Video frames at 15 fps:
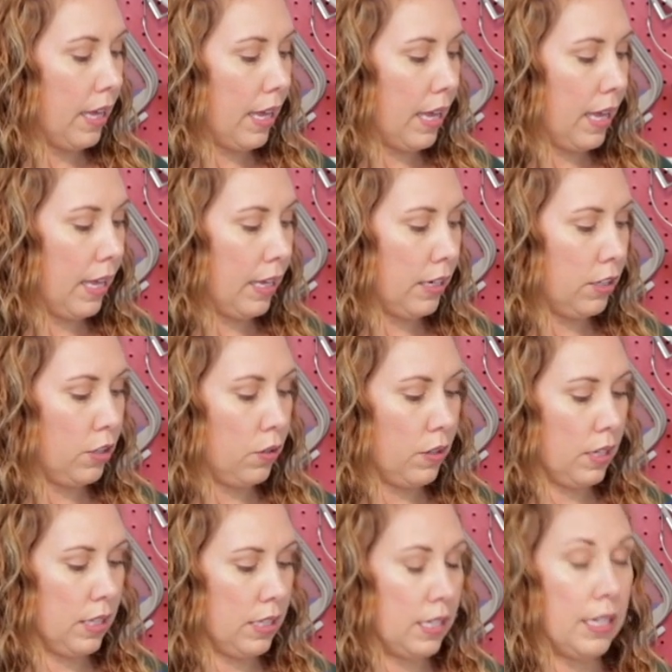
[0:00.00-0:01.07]
and you
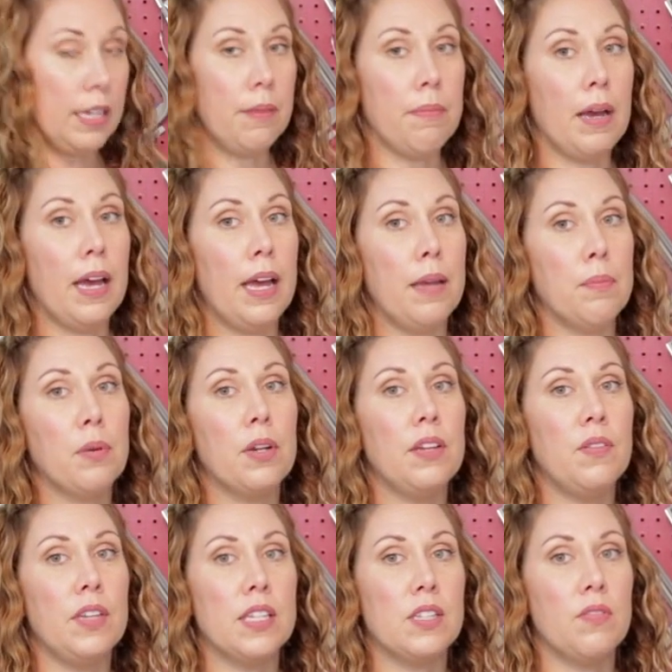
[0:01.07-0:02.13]
can see my
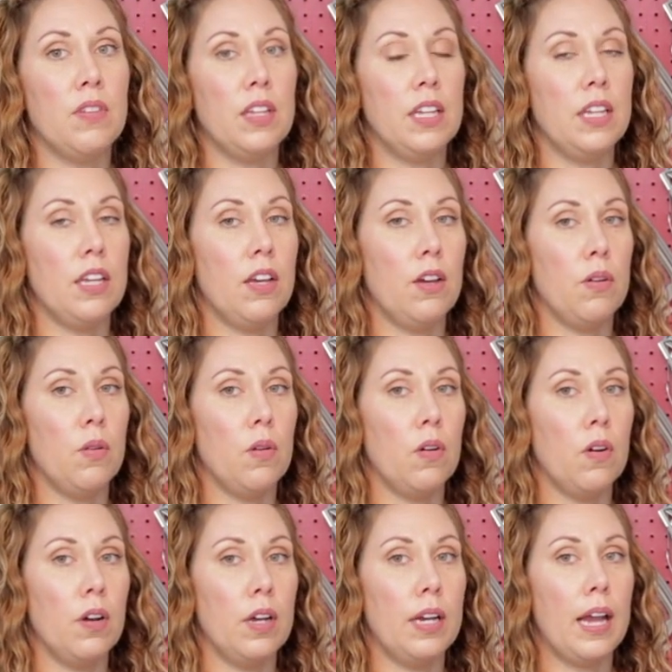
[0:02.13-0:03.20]
previous video
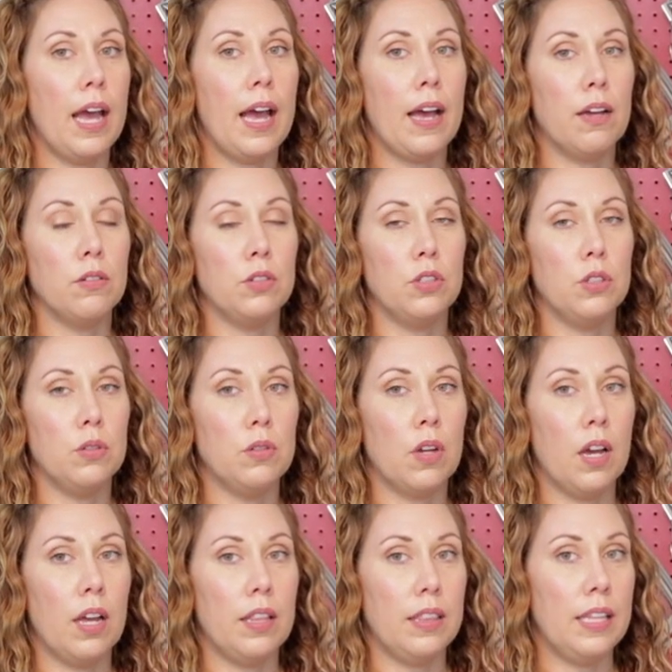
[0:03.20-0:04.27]
on how to
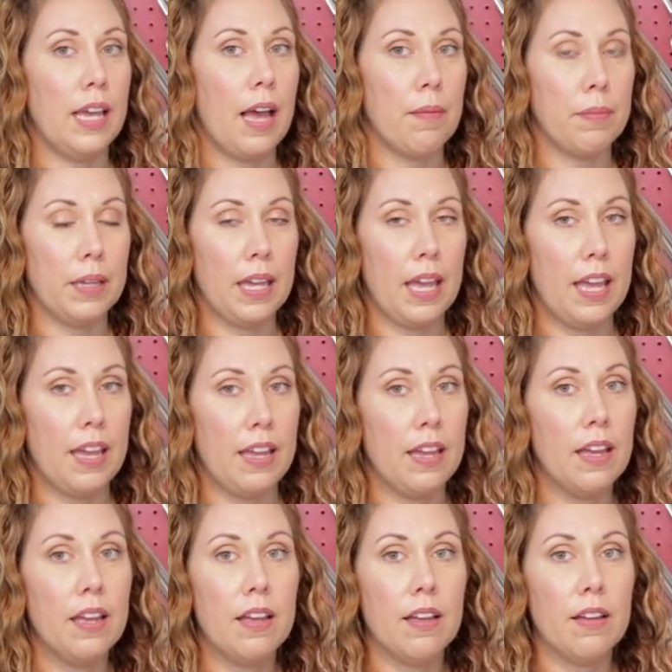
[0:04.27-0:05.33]
cut the applique
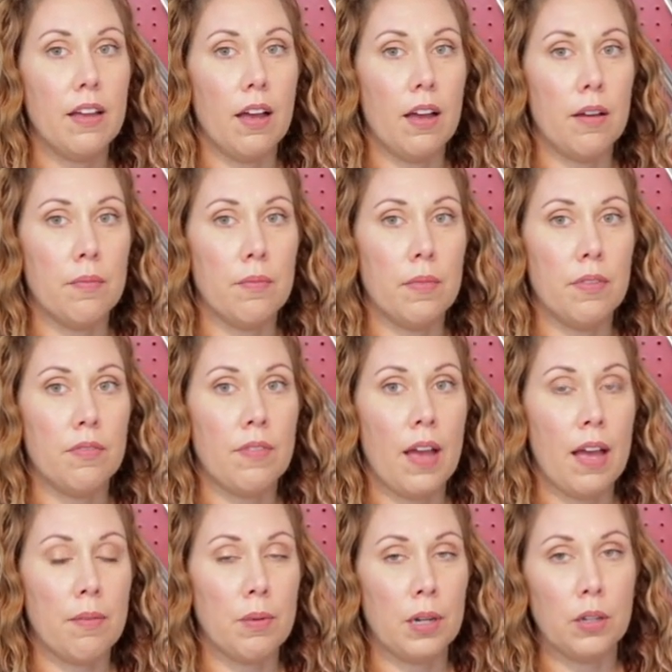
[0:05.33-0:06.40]
um,
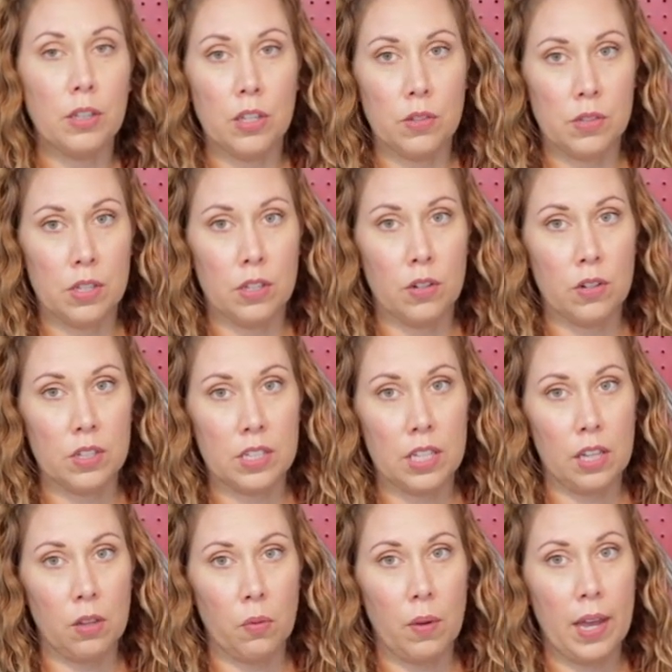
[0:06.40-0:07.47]
fabric using your
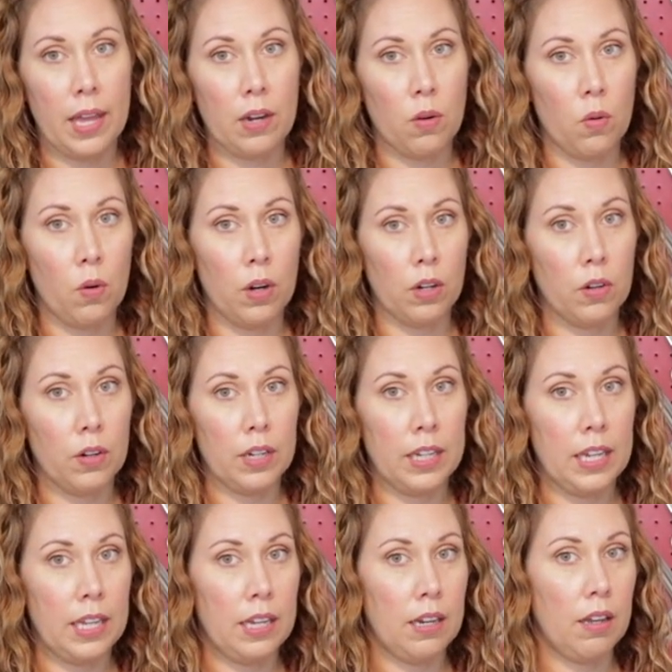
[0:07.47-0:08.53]
Silhouette or
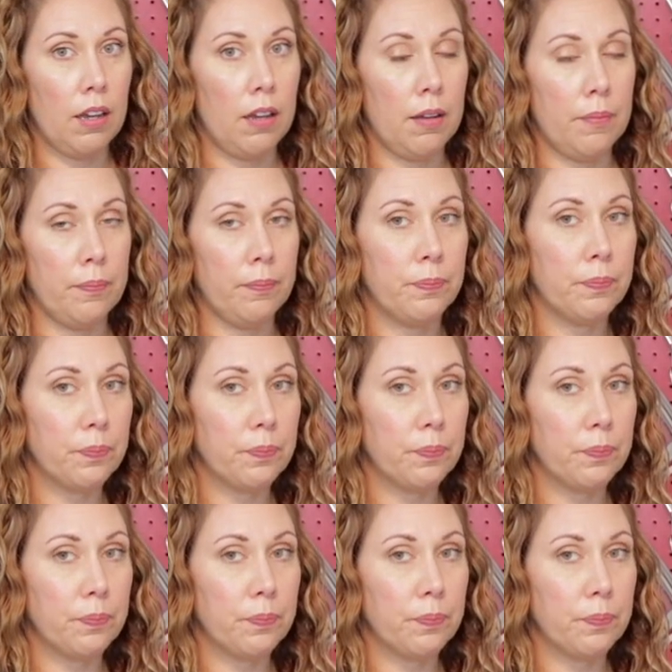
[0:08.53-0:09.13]
Cricut um,